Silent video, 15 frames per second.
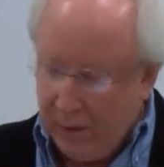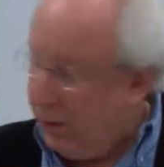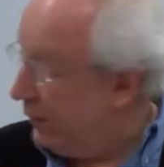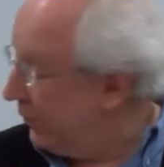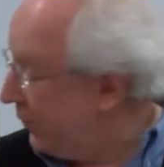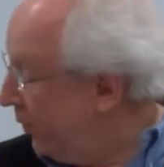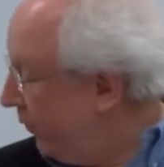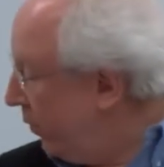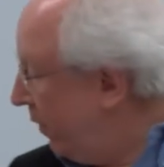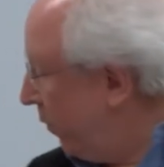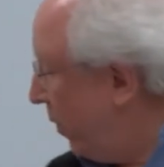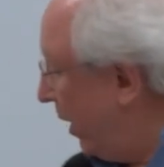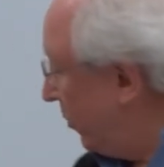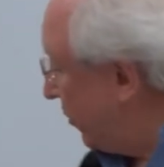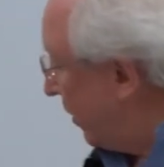Also, if you have
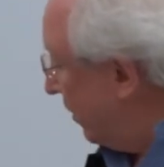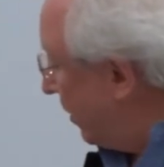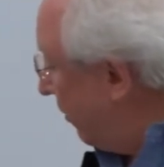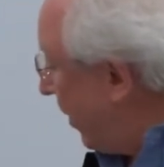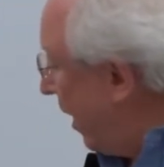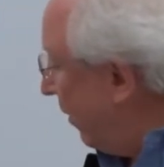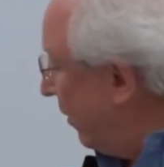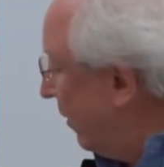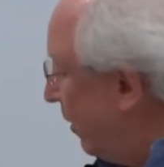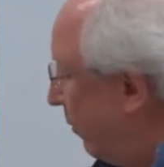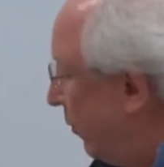questions about the